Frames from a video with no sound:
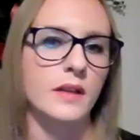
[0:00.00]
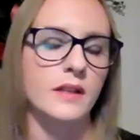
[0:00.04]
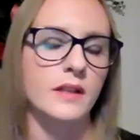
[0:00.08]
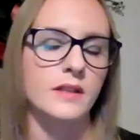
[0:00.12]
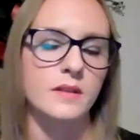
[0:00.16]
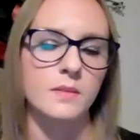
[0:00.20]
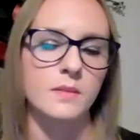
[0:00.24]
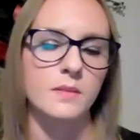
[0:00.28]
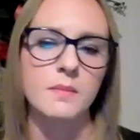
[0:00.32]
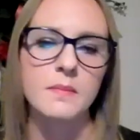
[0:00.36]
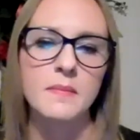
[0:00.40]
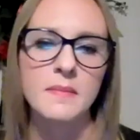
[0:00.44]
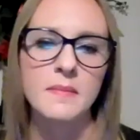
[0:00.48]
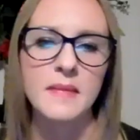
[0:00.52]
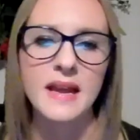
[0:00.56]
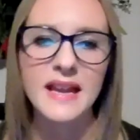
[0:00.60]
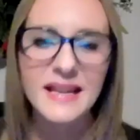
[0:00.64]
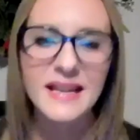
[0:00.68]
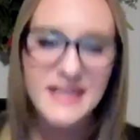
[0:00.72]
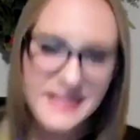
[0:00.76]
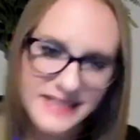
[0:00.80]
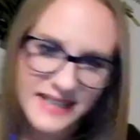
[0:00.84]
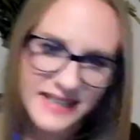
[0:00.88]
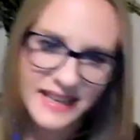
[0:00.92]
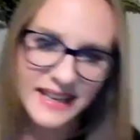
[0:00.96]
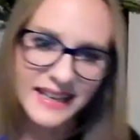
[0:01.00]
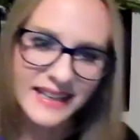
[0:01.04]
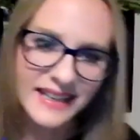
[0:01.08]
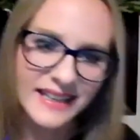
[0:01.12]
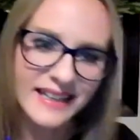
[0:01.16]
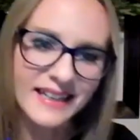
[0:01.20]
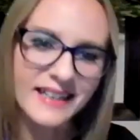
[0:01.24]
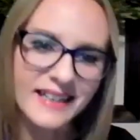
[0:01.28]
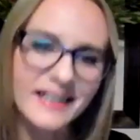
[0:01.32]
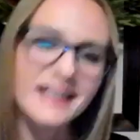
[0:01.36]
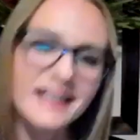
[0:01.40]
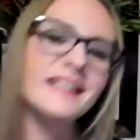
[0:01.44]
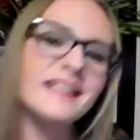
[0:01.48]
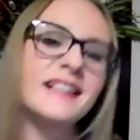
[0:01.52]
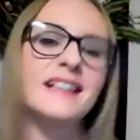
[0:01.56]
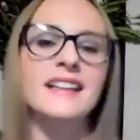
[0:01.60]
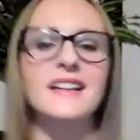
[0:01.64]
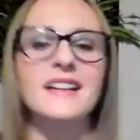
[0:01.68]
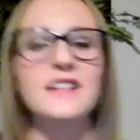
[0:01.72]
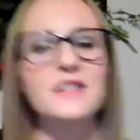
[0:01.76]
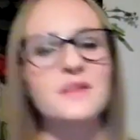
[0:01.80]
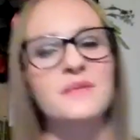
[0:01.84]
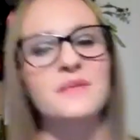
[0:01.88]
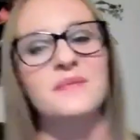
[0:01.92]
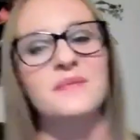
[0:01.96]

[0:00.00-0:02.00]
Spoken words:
that's amazing. That is